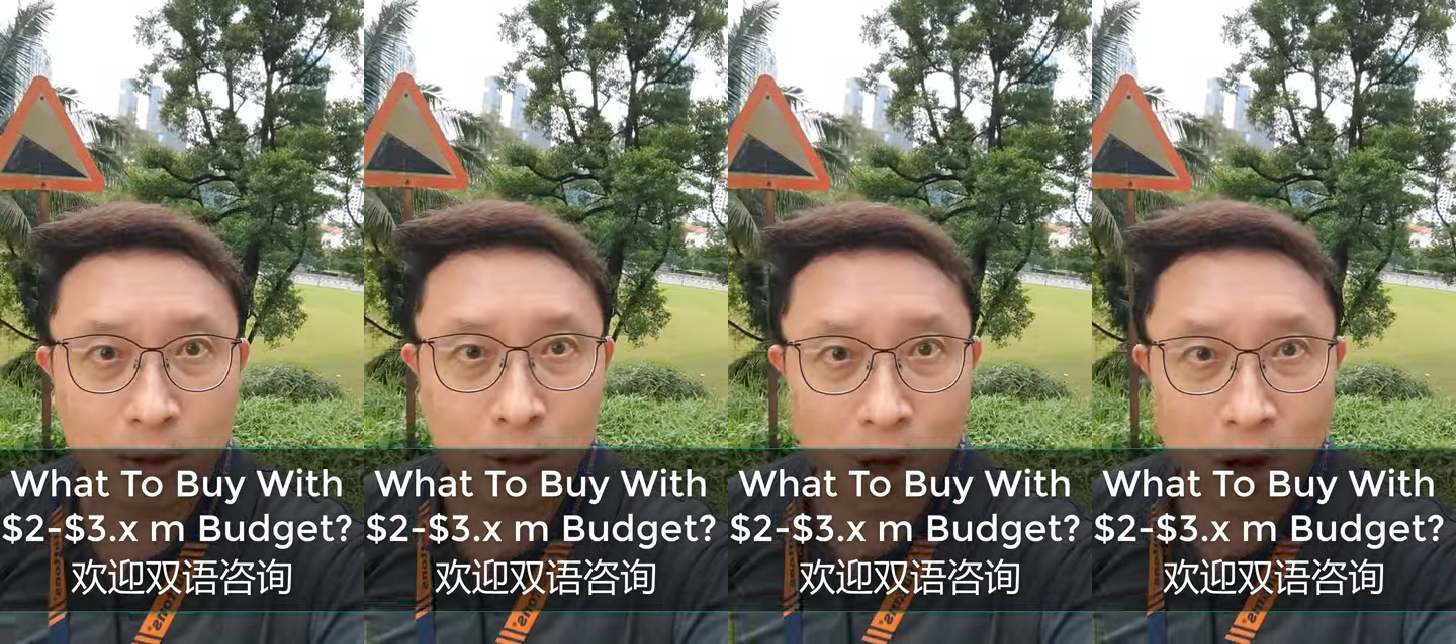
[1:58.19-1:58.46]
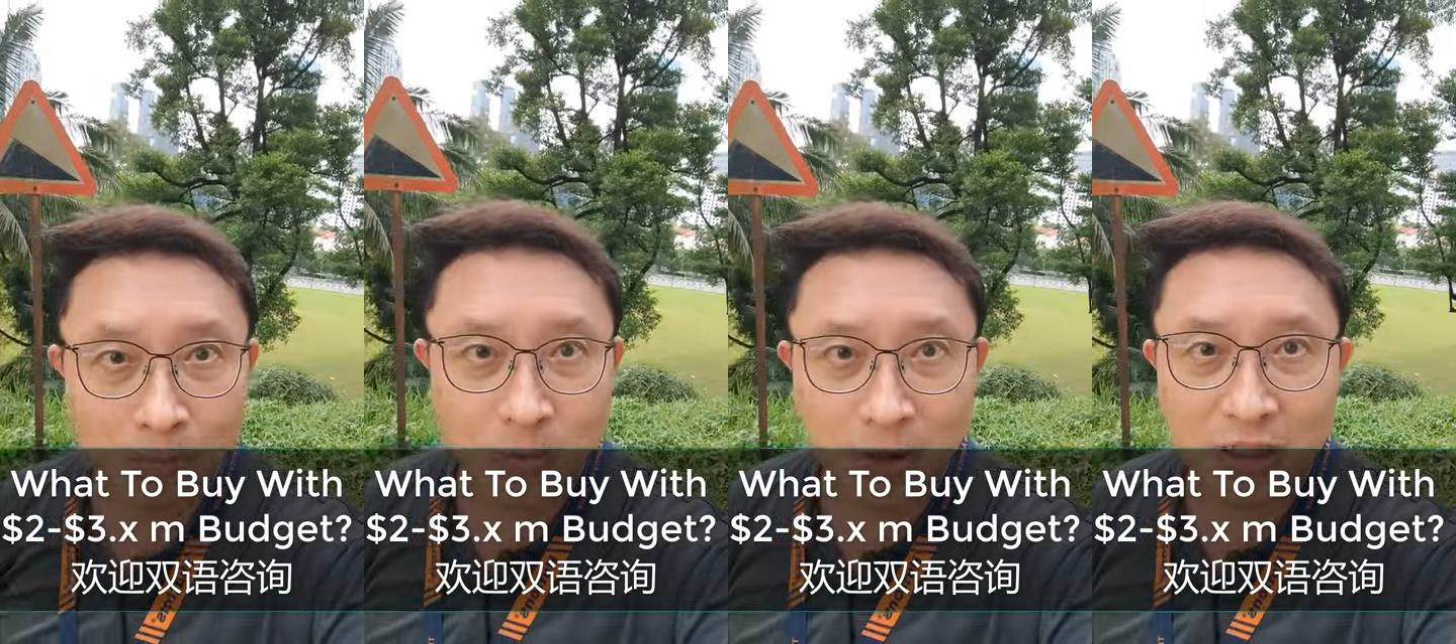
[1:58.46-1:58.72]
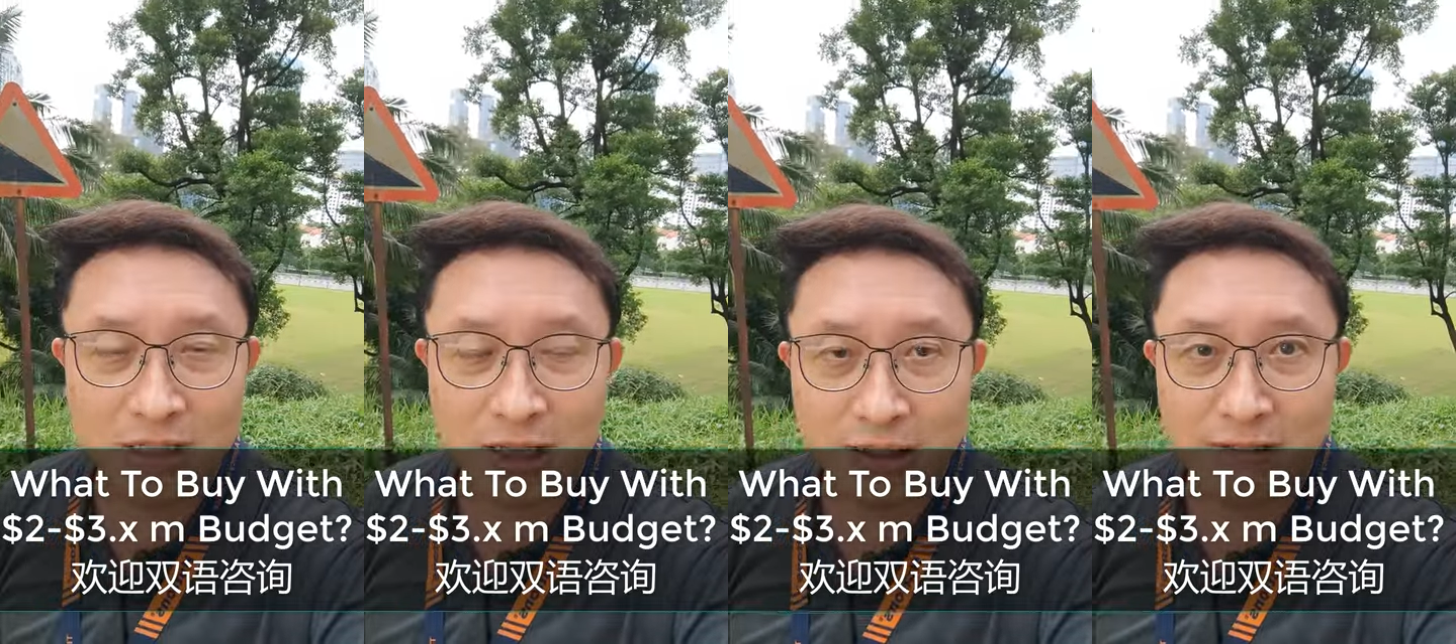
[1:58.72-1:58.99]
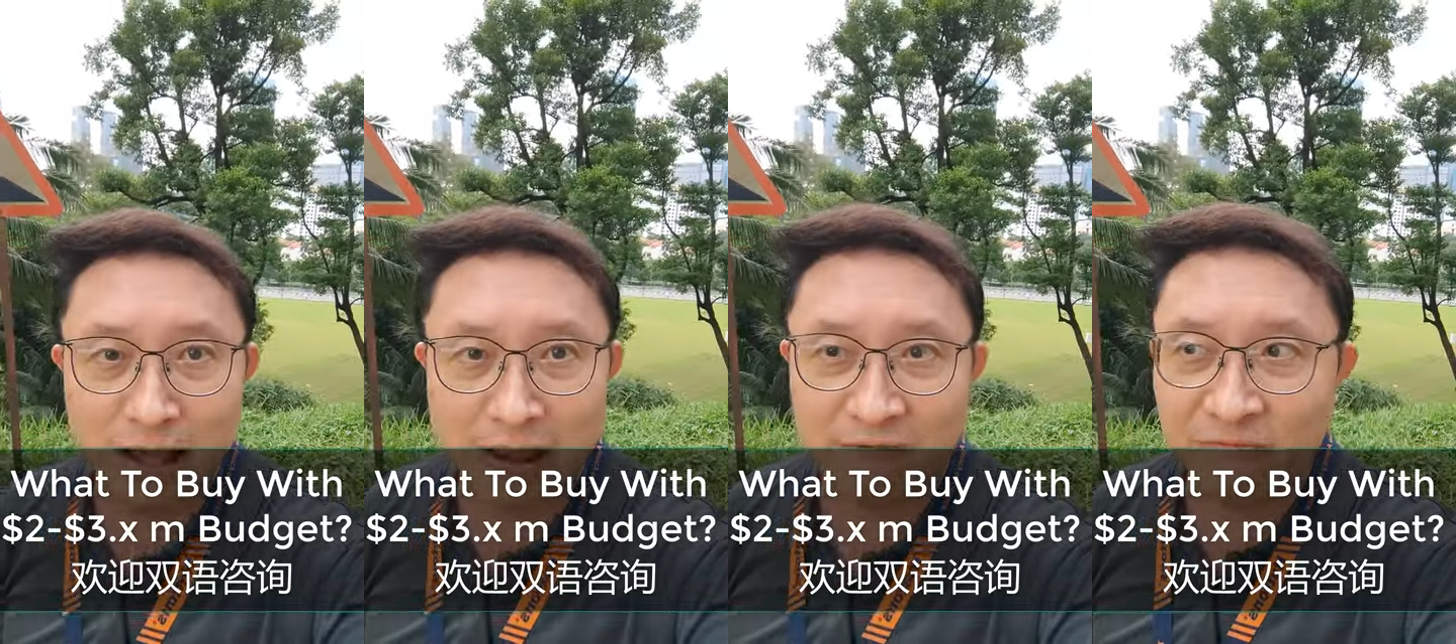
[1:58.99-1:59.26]
the top on the
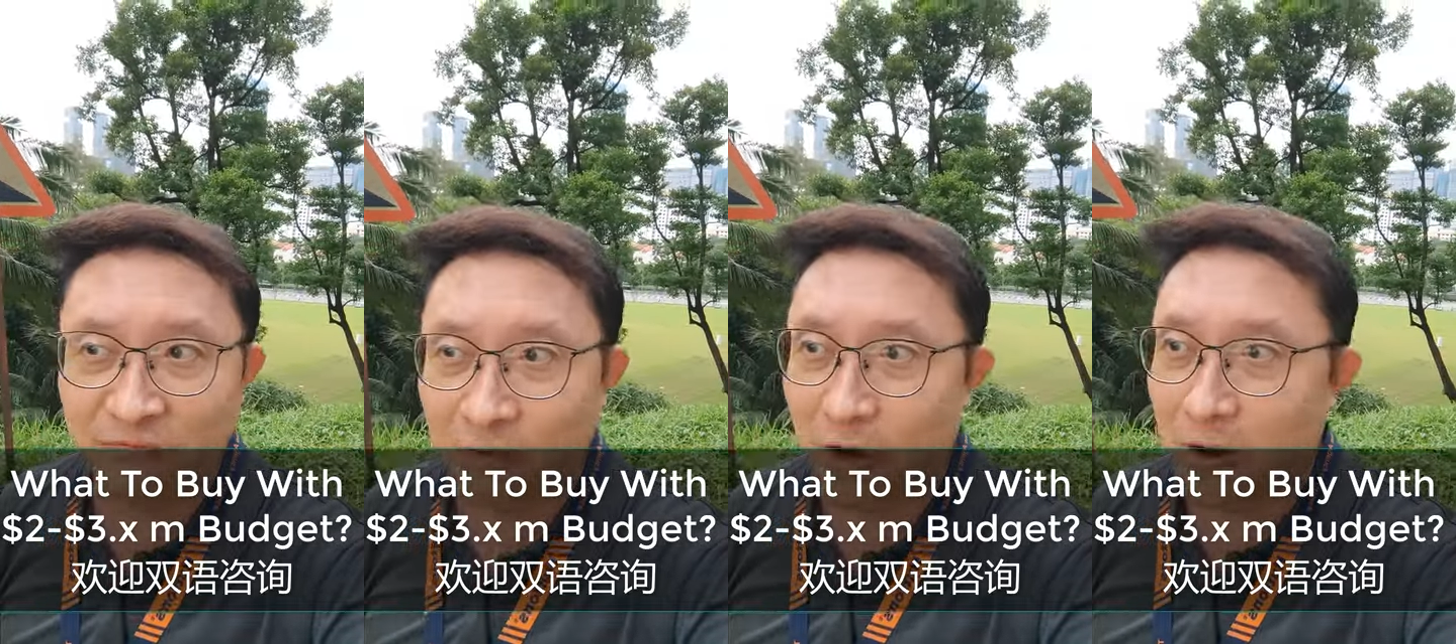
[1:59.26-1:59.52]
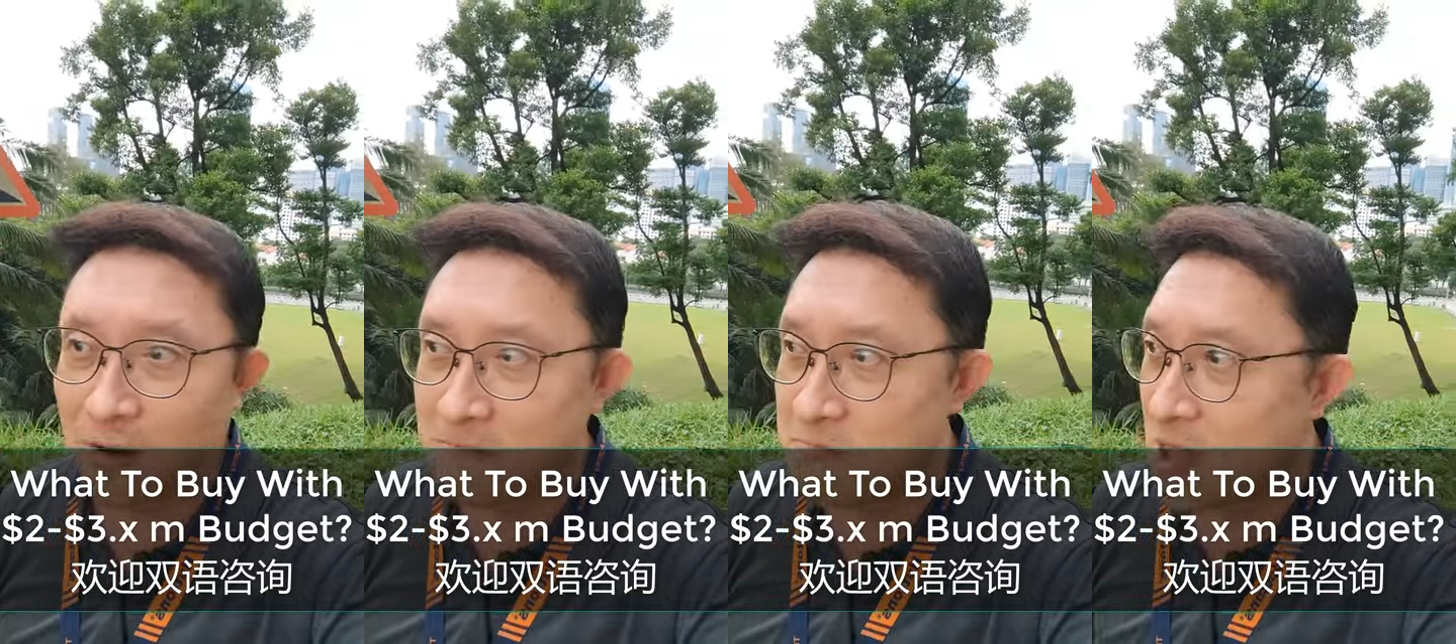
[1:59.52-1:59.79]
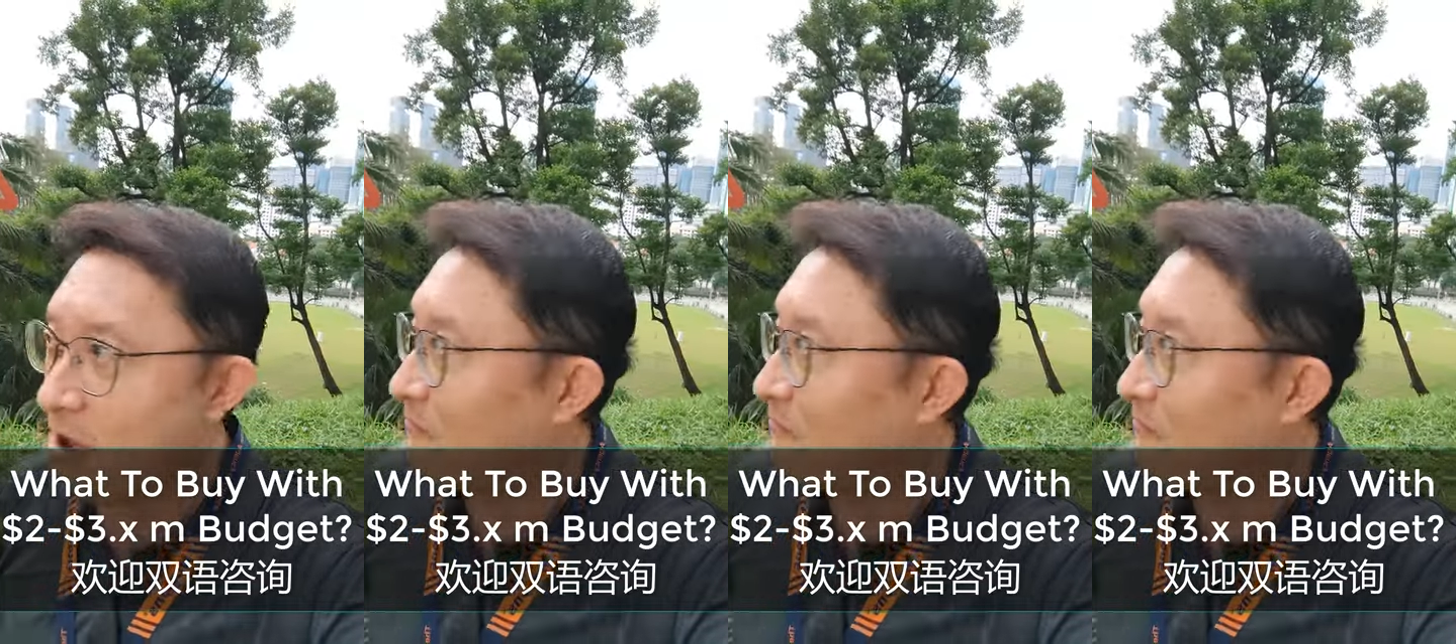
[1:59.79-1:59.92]
39th floor.